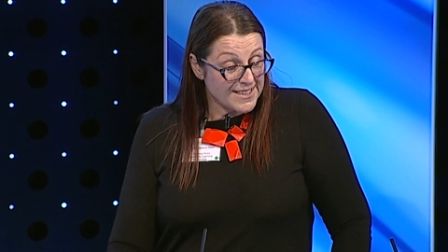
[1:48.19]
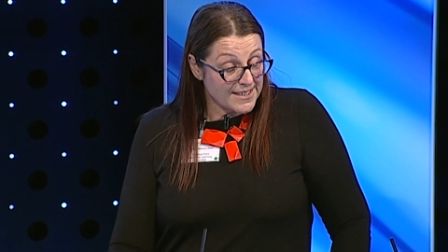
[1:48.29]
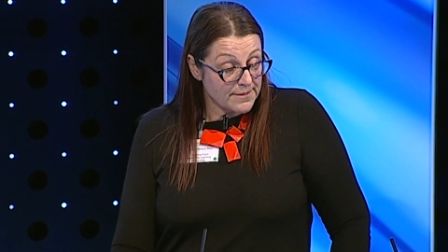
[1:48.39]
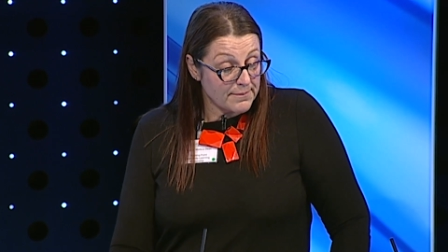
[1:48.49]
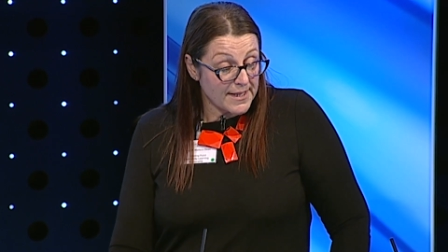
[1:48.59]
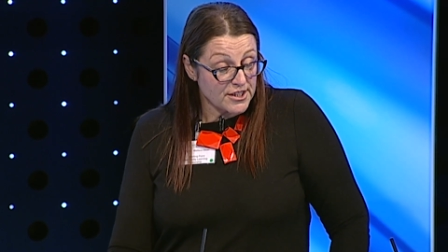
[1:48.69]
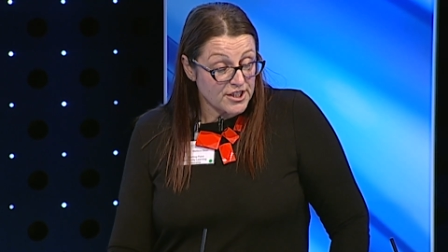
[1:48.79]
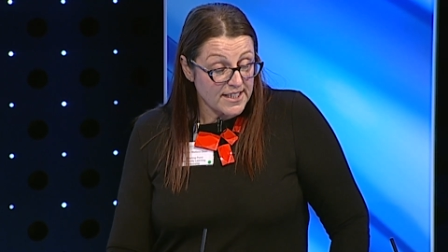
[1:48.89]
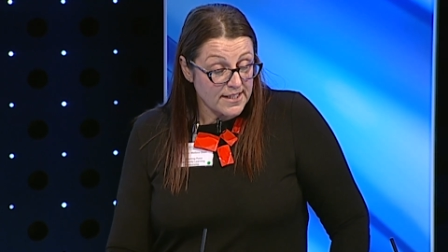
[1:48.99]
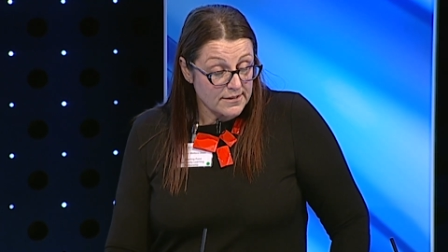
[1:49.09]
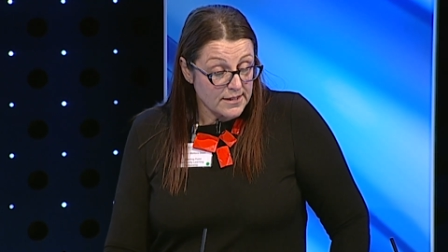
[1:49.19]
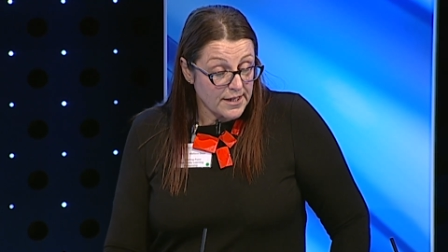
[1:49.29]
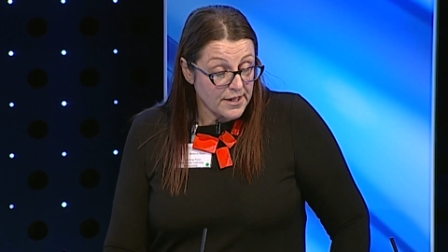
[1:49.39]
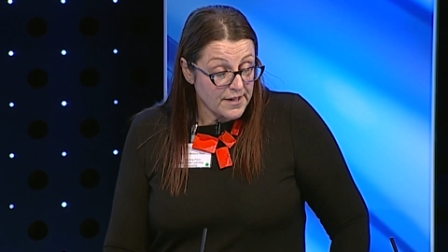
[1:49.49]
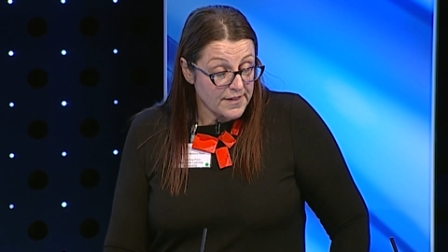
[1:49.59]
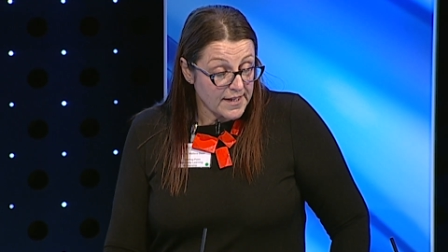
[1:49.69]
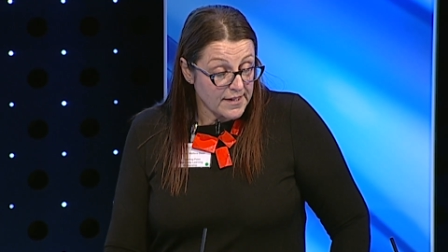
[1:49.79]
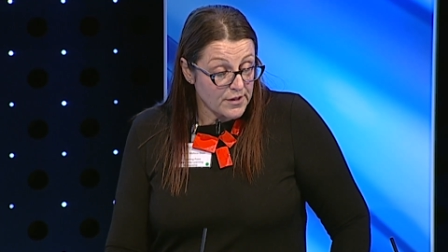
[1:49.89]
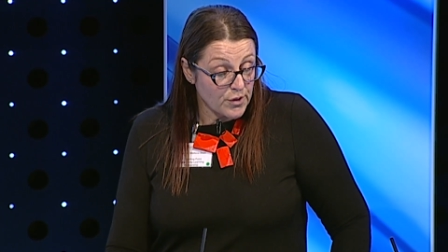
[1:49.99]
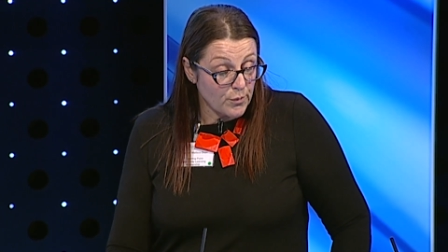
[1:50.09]
didn't match it, and I
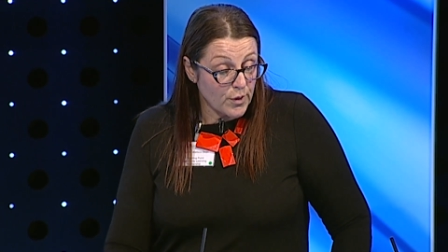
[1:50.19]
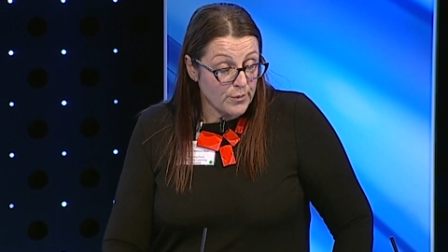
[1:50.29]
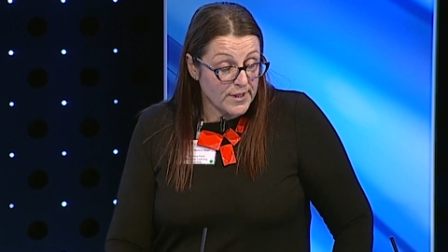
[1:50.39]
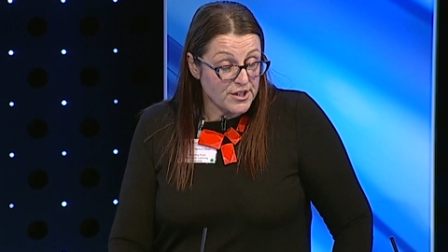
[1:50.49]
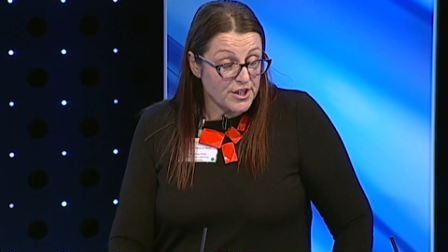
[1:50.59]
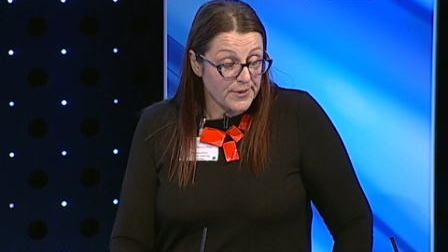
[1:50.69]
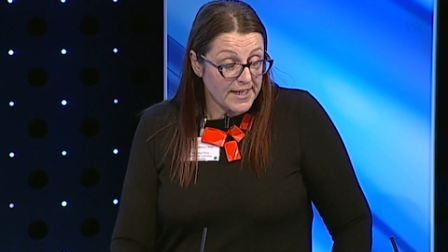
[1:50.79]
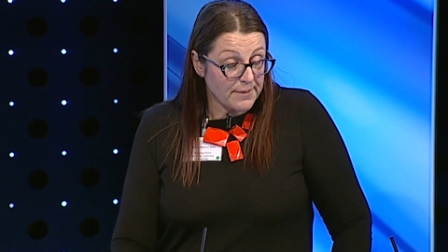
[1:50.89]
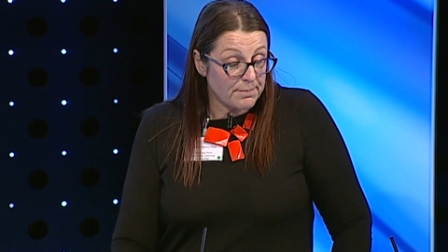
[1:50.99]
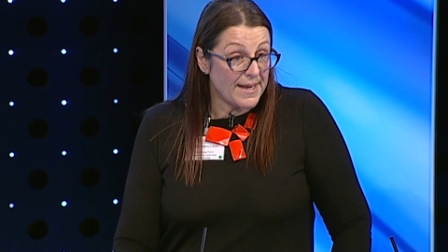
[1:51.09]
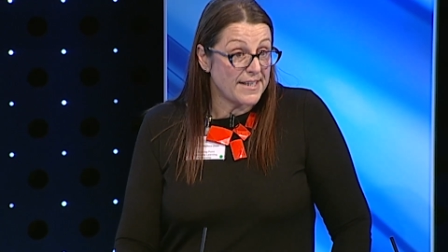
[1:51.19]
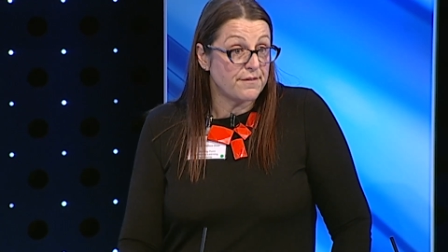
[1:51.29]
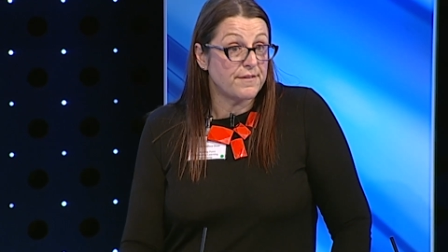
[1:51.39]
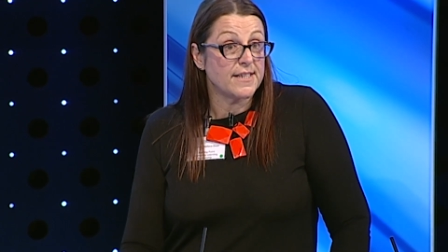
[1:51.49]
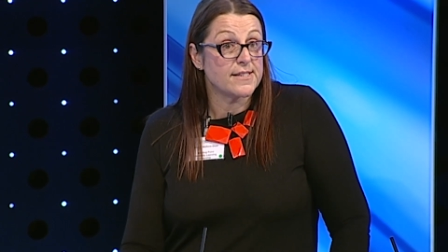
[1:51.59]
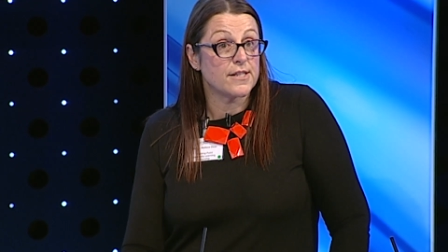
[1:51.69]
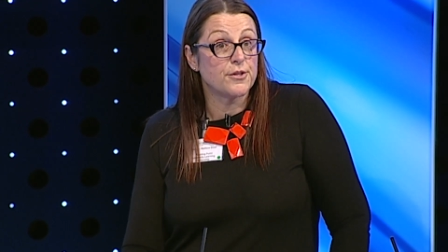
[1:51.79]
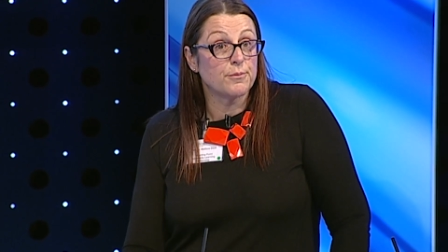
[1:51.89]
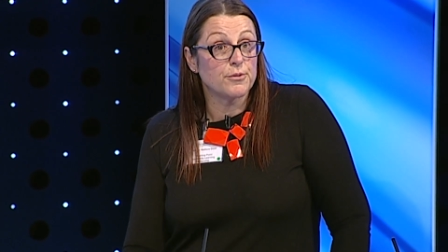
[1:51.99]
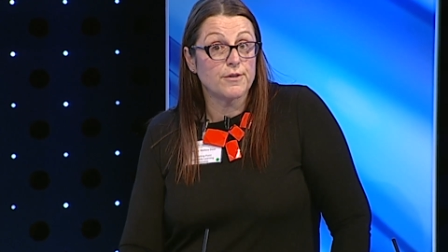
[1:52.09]
think that what we're doing benefits
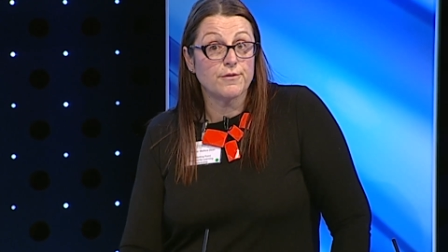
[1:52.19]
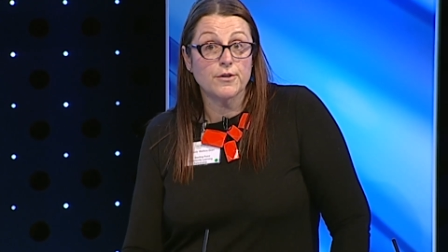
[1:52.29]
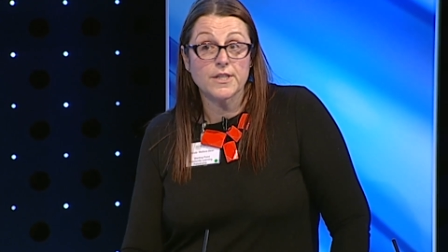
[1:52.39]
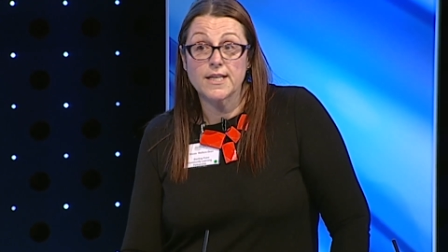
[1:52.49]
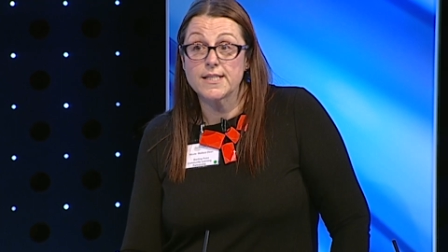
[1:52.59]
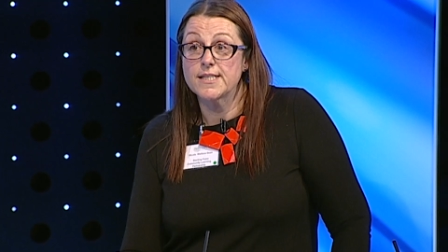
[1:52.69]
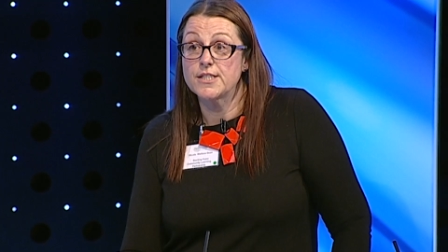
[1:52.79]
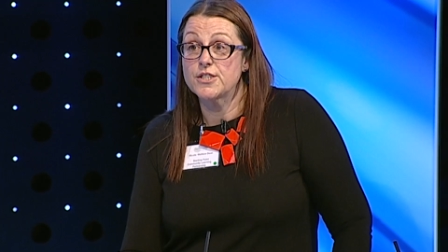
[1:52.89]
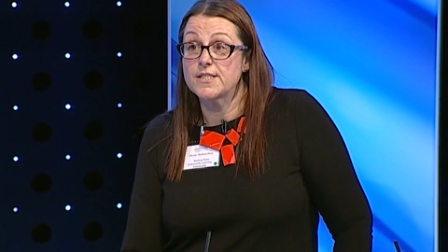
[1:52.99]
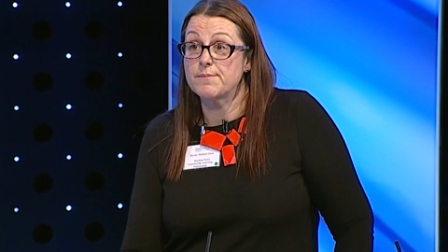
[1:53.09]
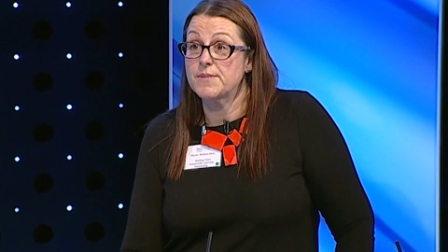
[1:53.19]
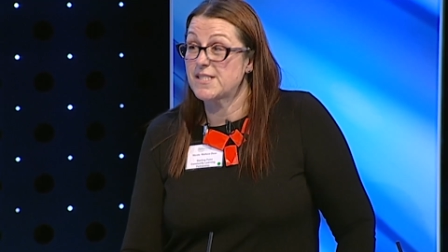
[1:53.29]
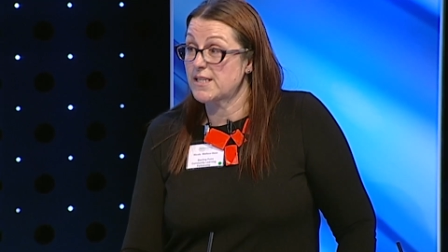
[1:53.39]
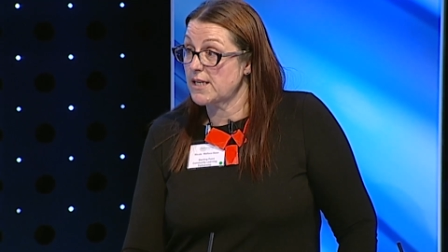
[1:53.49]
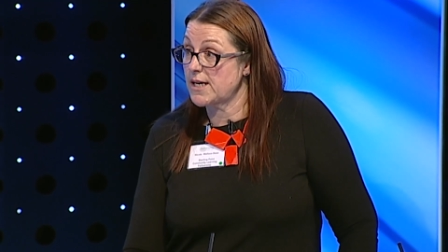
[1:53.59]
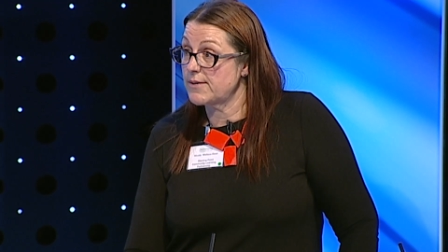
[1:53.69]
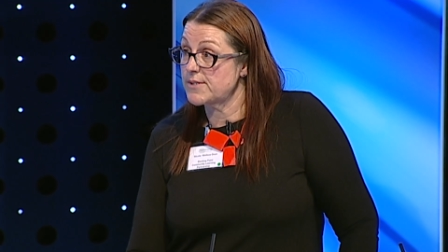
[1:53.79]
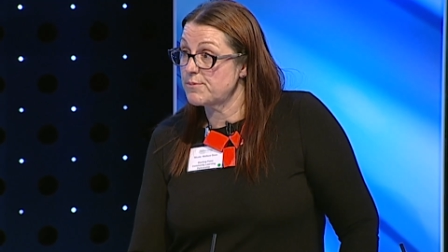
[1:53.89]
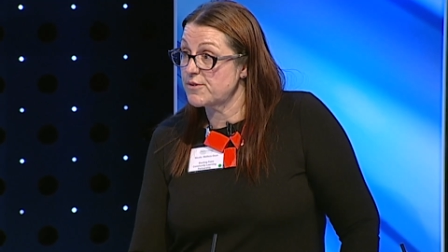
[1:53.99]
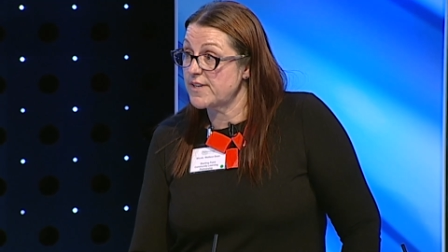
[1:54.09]
a number of organisations, in particular
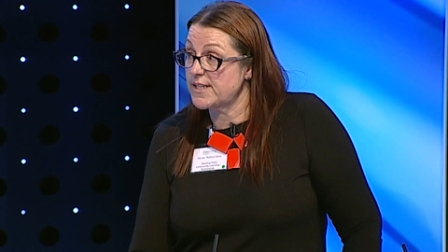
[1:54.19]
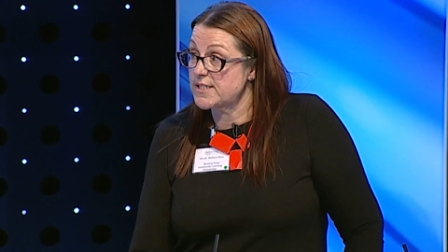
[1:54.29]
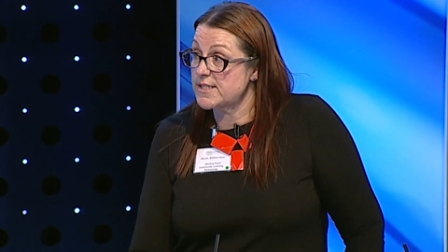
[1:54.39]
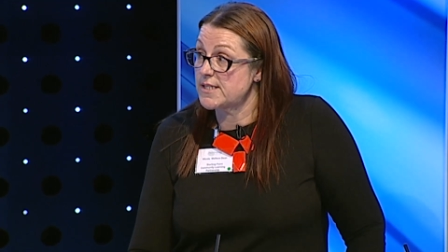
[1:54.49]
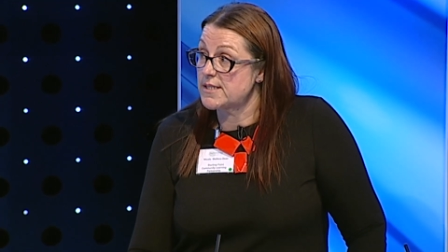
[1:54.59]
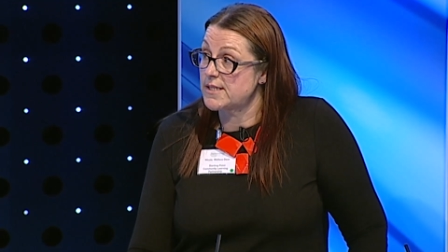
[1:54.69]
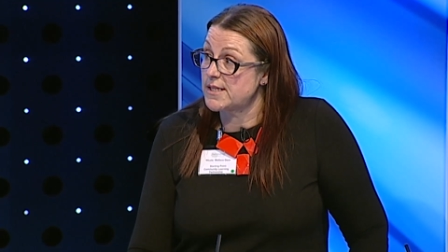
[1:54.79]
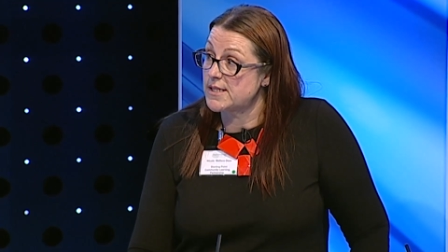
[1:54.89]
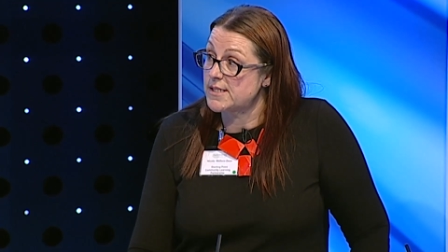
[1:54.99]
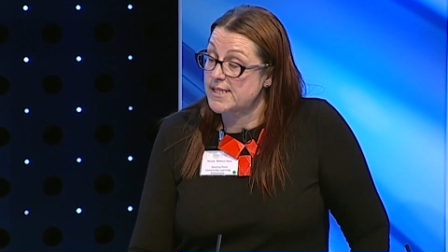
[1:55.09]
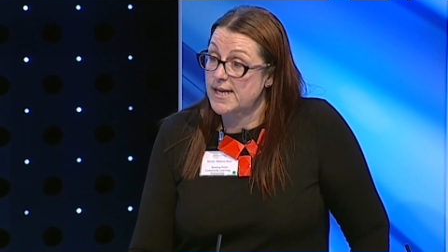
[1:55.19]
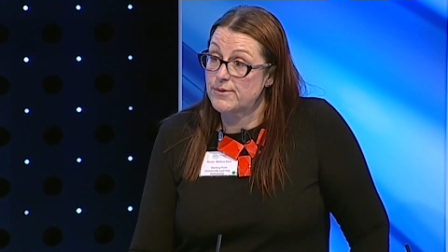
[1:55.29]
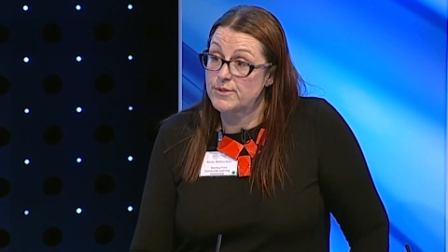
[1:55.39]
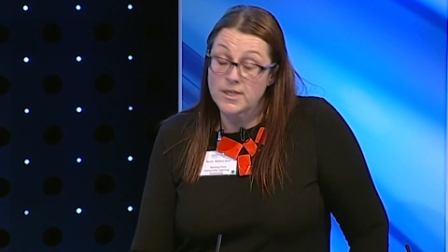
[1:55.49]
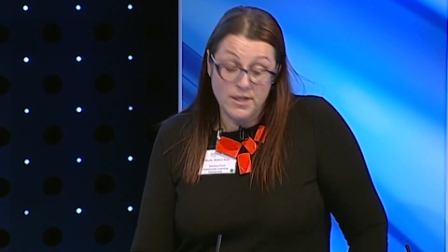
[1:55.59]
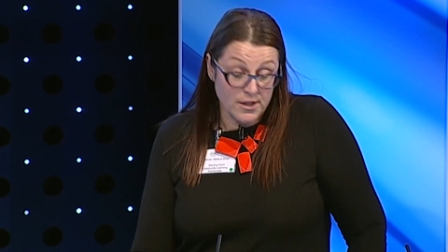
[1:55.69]
housing providers in the town.